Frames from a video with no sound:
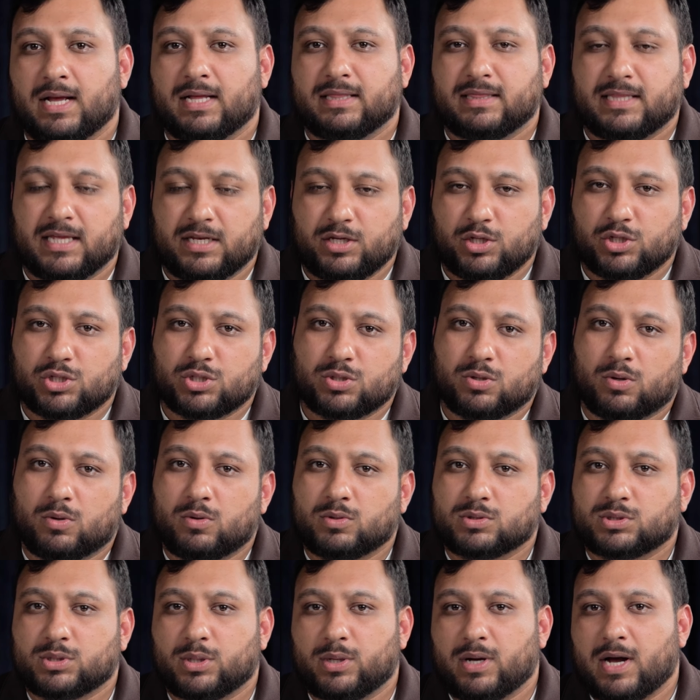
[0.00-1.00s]
then you should
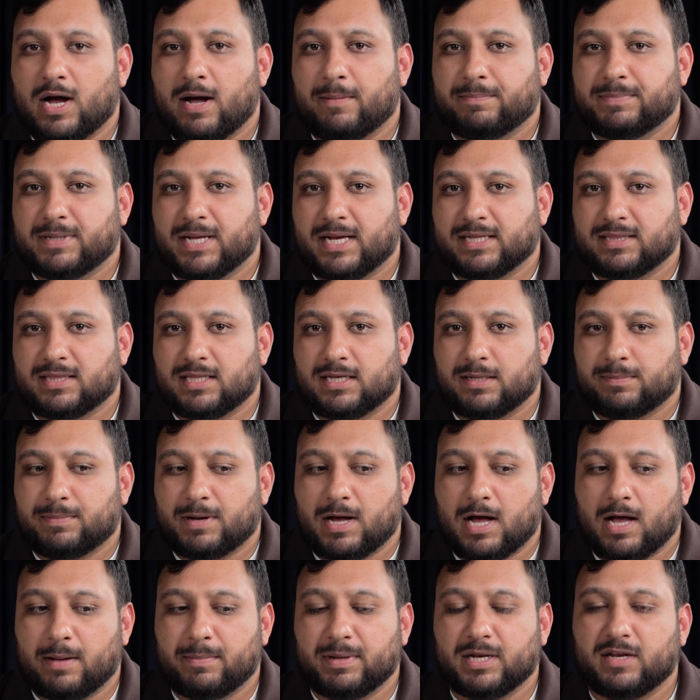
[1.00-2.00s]
also update the
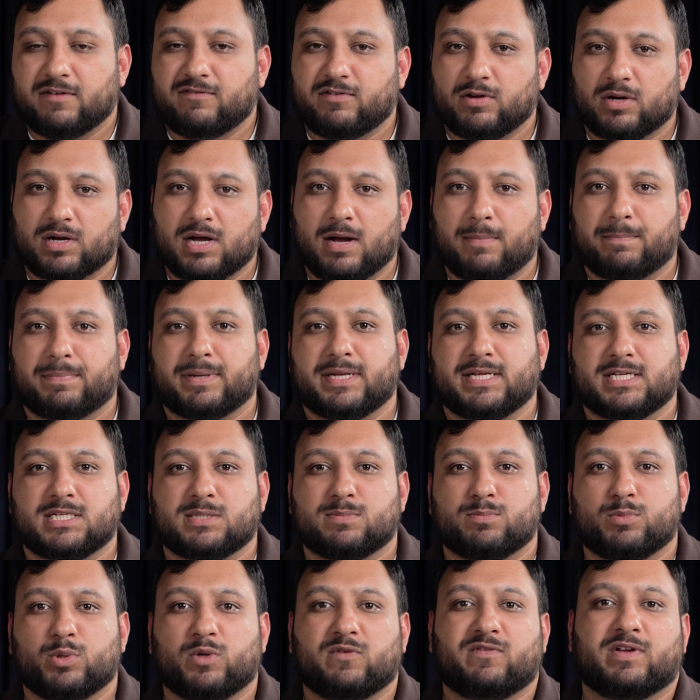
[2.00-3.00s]
department if your company is
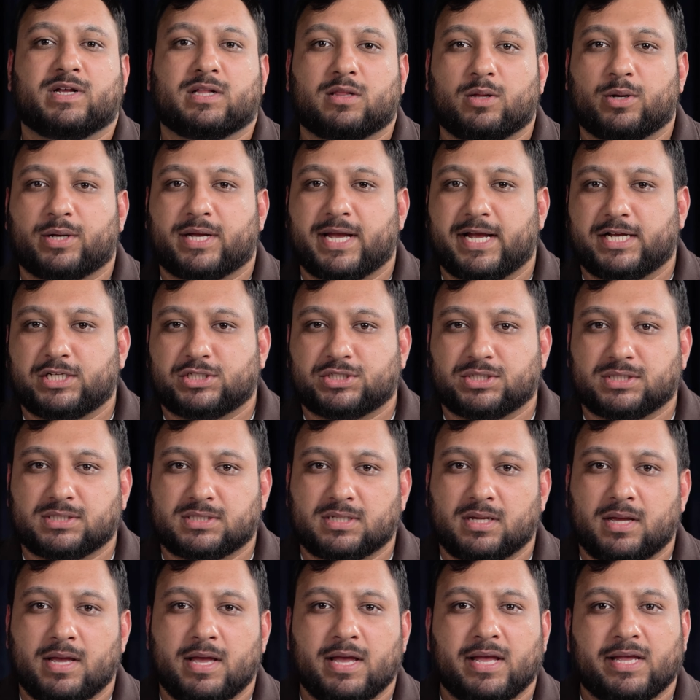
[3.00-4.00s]
moving locations.
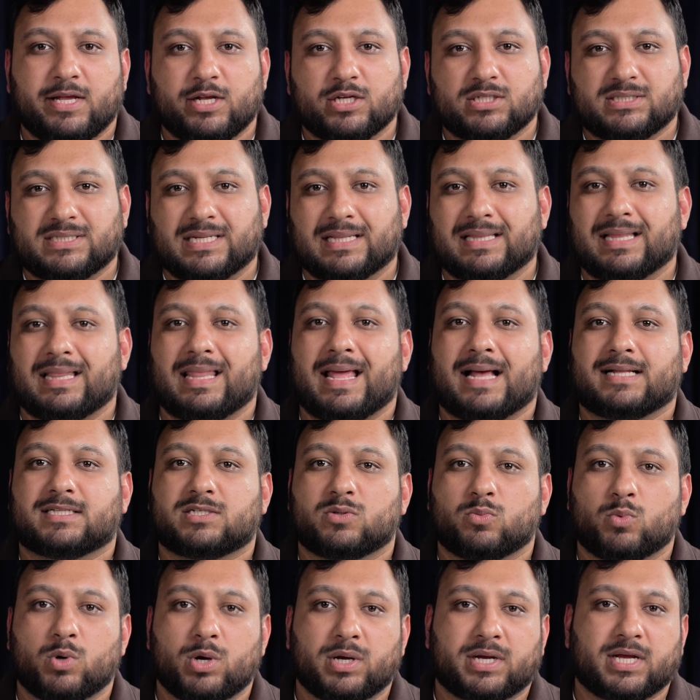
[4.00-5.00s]
You're still allowed to
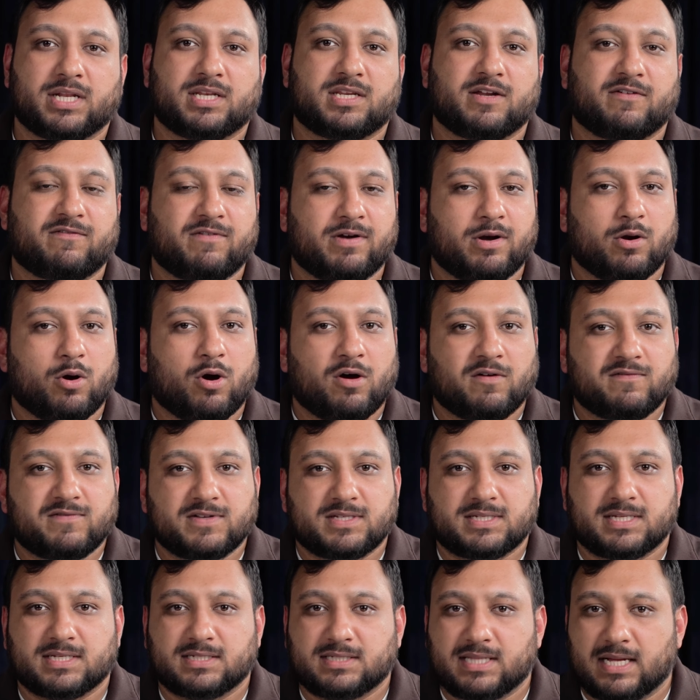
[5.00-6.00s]
work at different
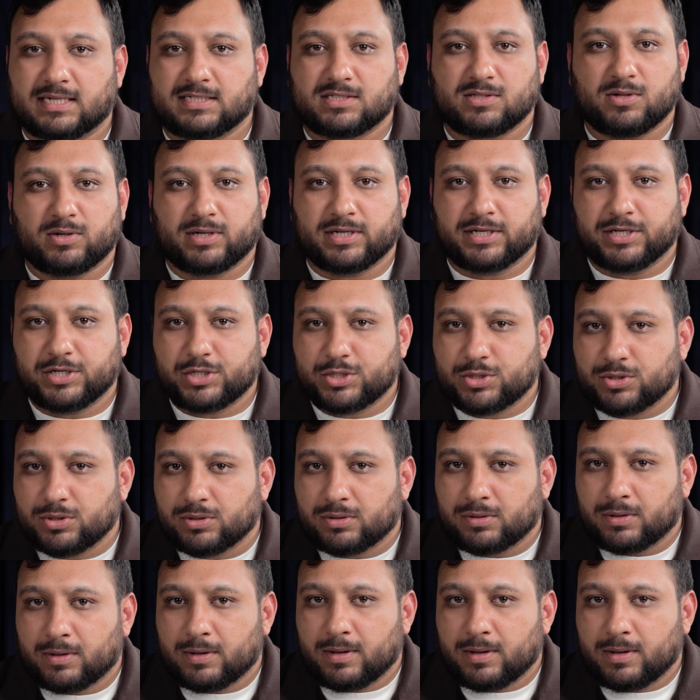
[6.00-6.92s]
offices, that's not an issue.